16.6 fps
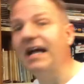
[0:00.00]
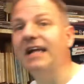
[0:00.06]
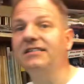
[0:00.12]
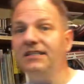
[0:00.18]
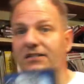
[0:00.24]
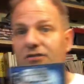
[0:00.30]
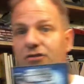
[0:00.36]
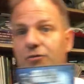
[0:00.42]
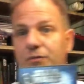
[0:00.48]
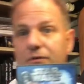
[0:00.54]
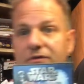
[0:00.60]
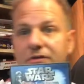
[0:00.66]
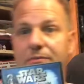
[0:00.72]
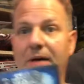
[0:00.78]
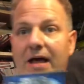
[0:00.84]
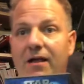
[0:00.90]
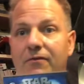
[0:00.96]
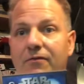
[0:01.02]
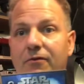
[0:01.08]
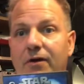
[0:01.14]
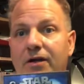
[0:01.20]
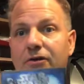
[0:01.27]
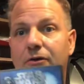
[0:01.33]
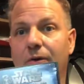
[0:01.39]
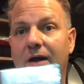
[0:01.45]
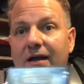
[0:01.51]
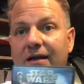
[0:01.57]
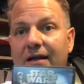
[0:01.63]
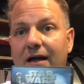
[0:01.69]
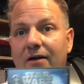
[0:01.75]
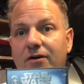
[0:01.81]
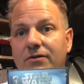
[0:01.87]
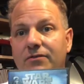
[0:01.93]
Actually, it's two movies, Battle for Endor
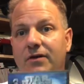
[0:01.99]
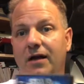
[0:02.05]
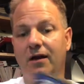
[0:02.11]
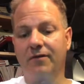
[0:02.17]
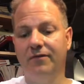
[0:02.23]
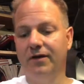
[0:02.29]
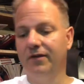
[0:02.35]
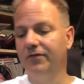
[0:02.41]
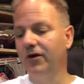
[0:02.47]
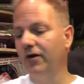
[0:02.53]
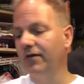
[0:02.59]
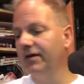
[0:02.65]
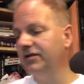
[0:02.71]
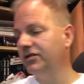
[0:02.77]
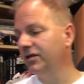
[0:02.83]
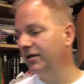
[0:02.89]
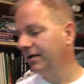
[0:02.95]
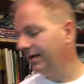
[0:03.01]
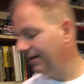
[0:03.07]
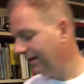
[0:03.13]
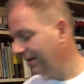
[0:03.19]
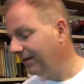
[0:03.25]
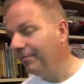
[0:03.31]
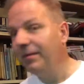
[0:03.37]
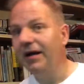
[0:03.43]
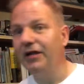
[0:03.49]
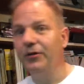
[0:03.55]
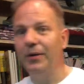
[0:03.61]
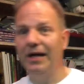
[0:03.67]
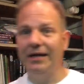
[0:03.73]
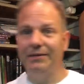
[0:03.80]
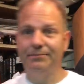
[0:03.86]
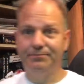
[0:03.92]
and Caravan of Courage. By the
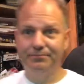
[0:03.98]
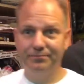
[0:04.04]
way,